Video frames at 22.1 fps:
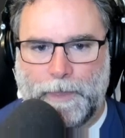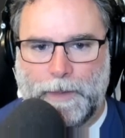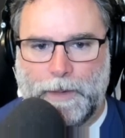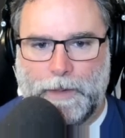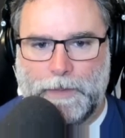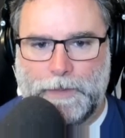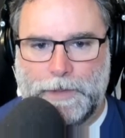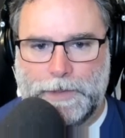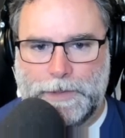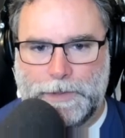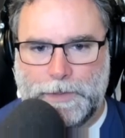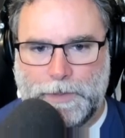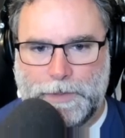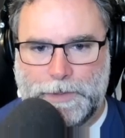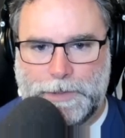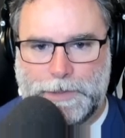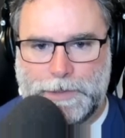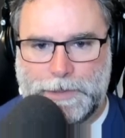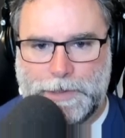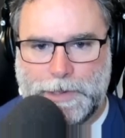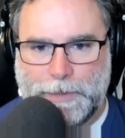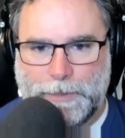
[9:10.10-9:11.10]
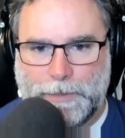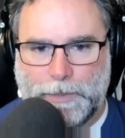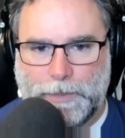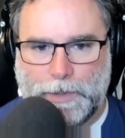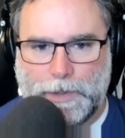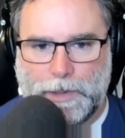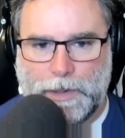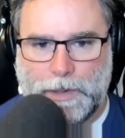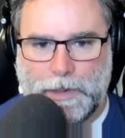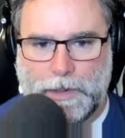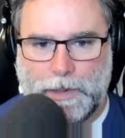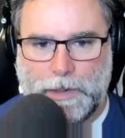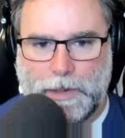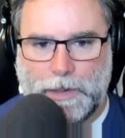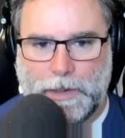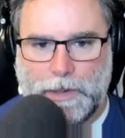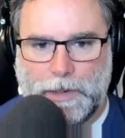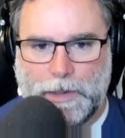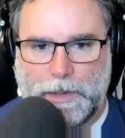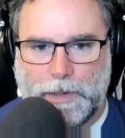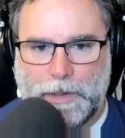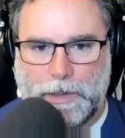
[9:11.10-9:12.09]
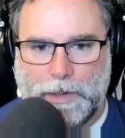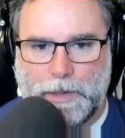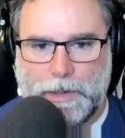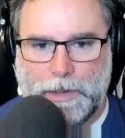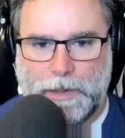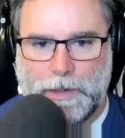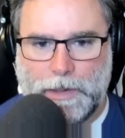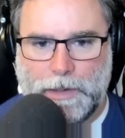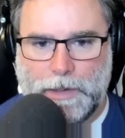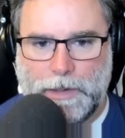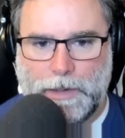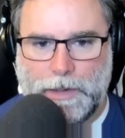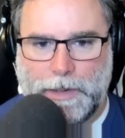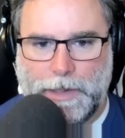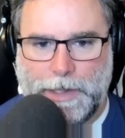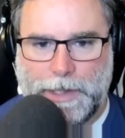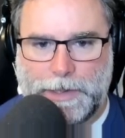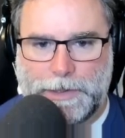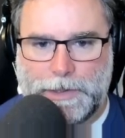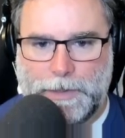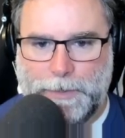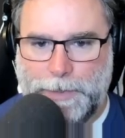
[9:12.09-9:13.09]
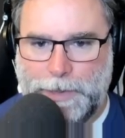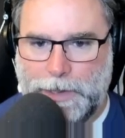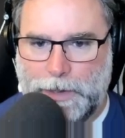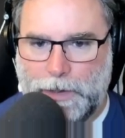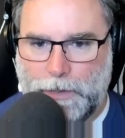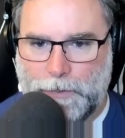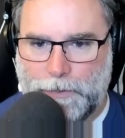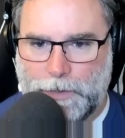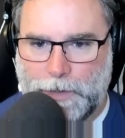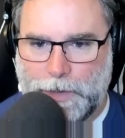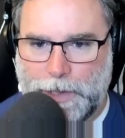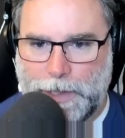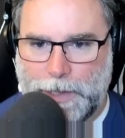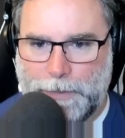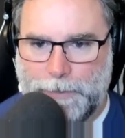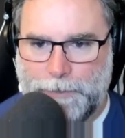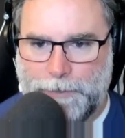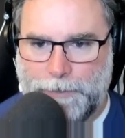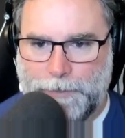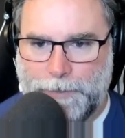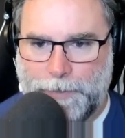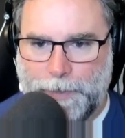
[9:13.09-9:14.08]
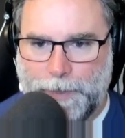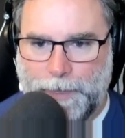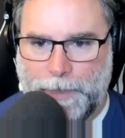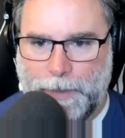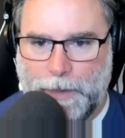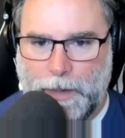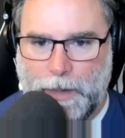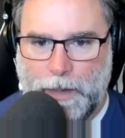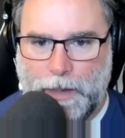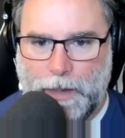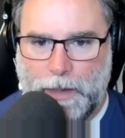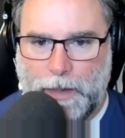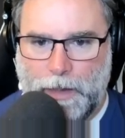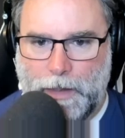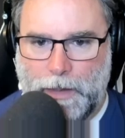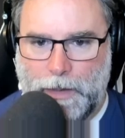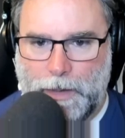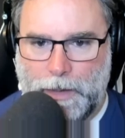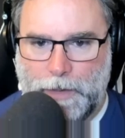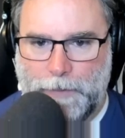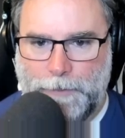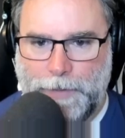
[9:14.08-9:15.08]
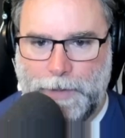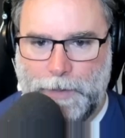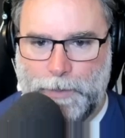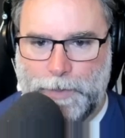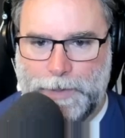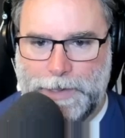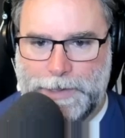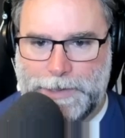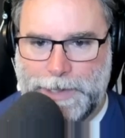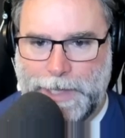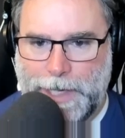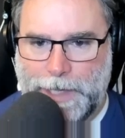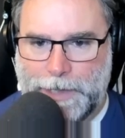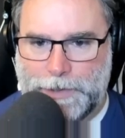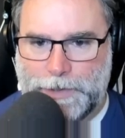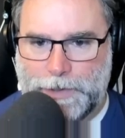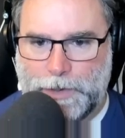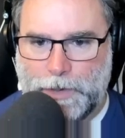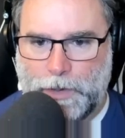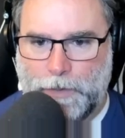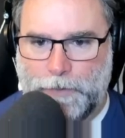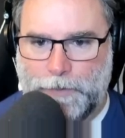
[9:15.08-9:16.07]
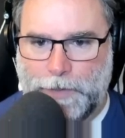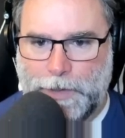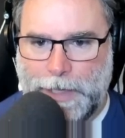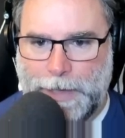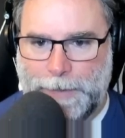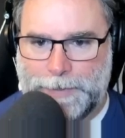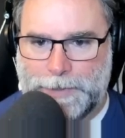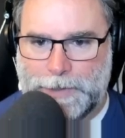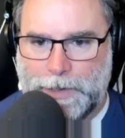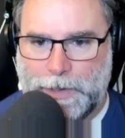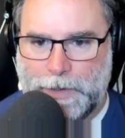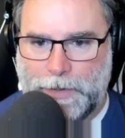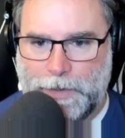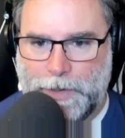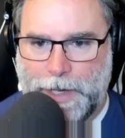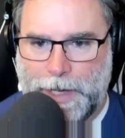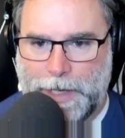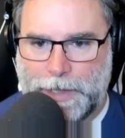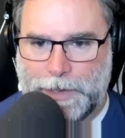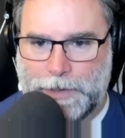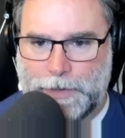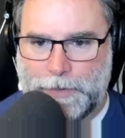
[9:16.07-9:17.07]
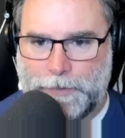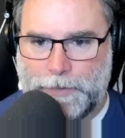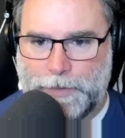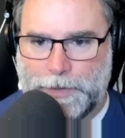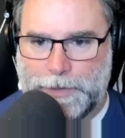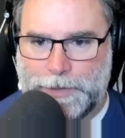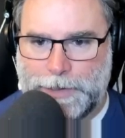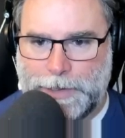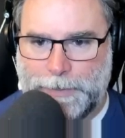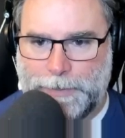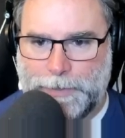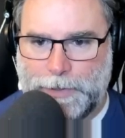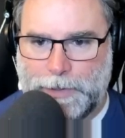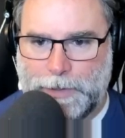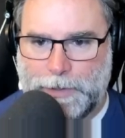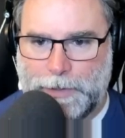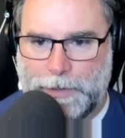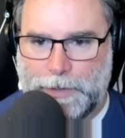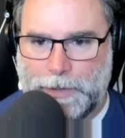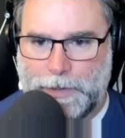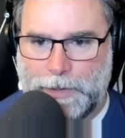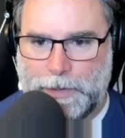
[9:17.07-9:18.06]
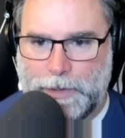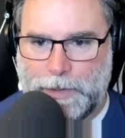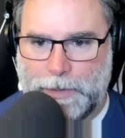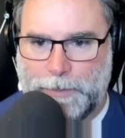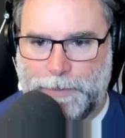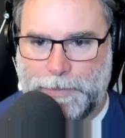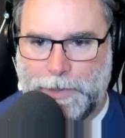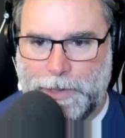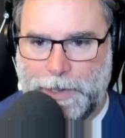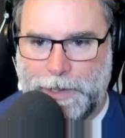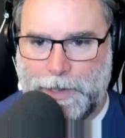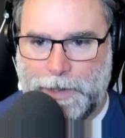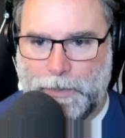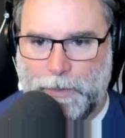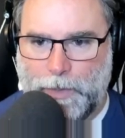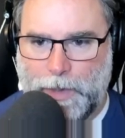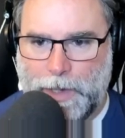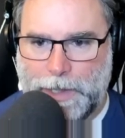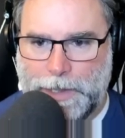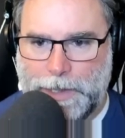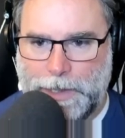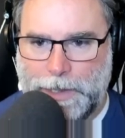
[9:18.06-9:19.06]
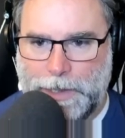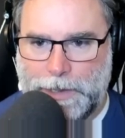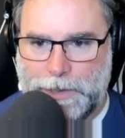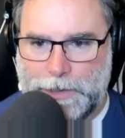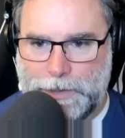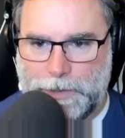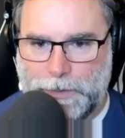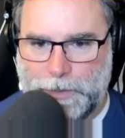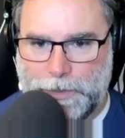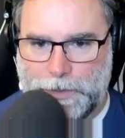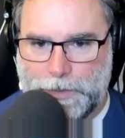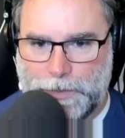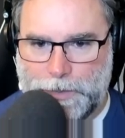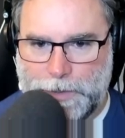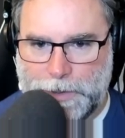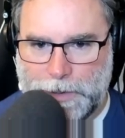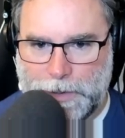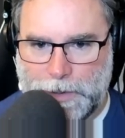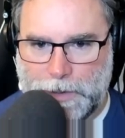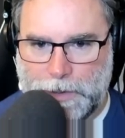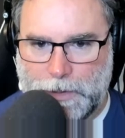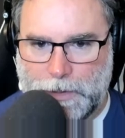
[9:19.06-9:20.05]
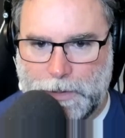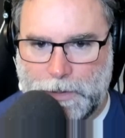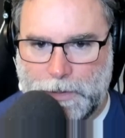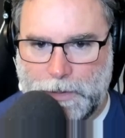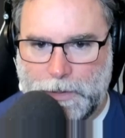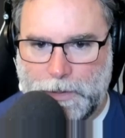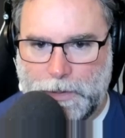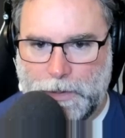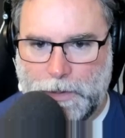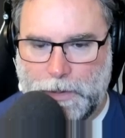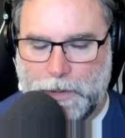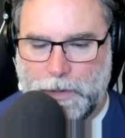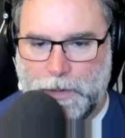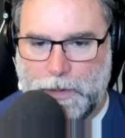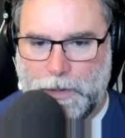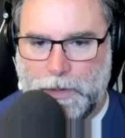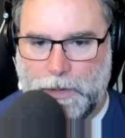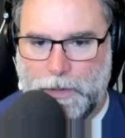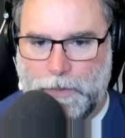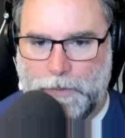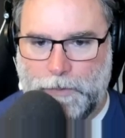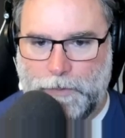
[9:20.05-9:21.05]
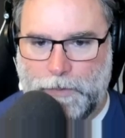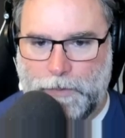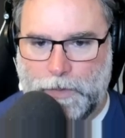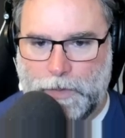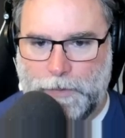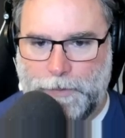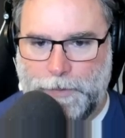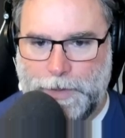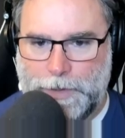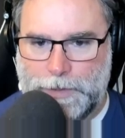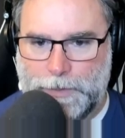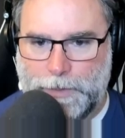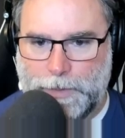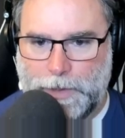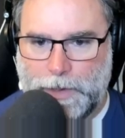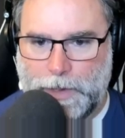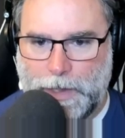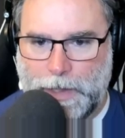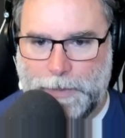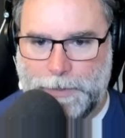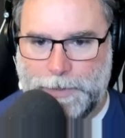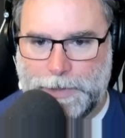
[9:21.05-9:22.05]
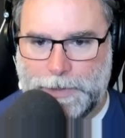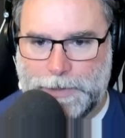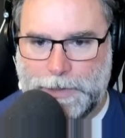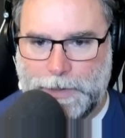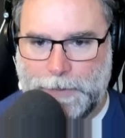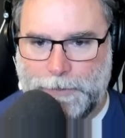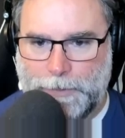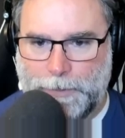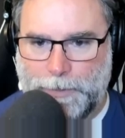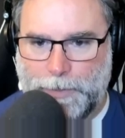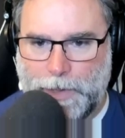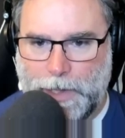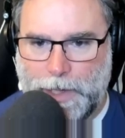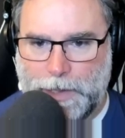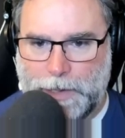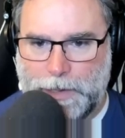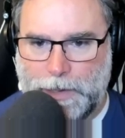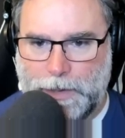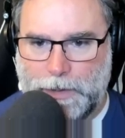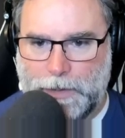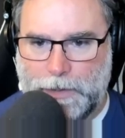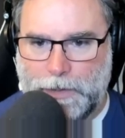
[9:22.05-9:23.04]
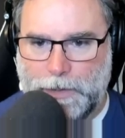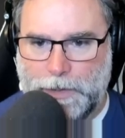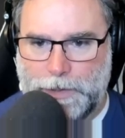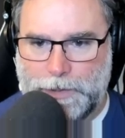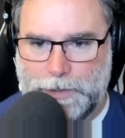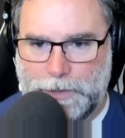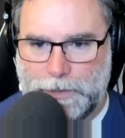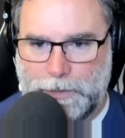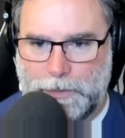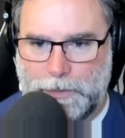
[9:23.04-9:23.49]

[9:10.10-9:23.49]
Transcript: This noise disable actor begin overlap. Event when this actor overlaps another actor, for example, a player walking into a trigger. For events when objects have a blocking collision.